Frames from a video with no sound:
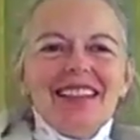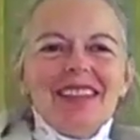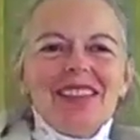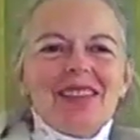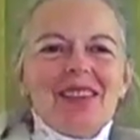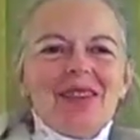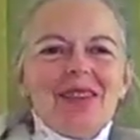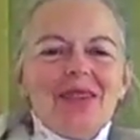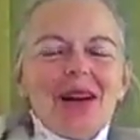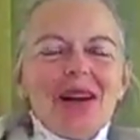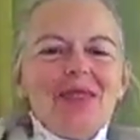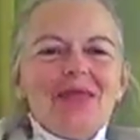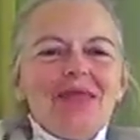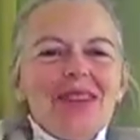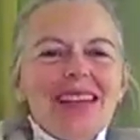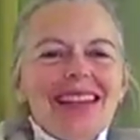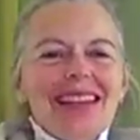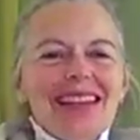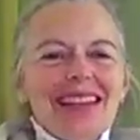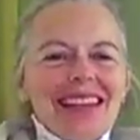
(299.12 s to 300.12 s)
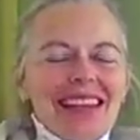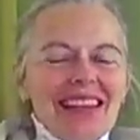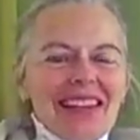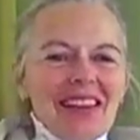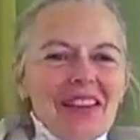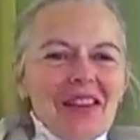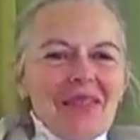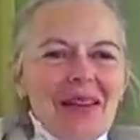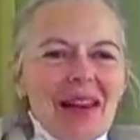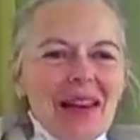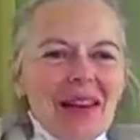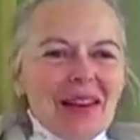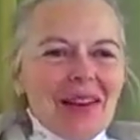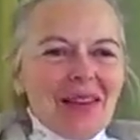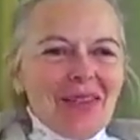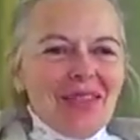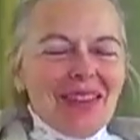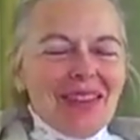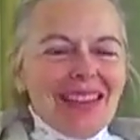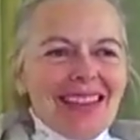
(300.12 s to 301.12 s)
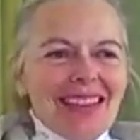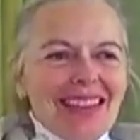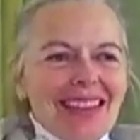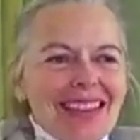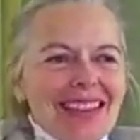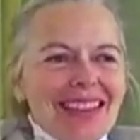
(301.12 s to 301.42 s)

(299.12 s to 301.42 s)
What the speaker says: So everything, no matter what it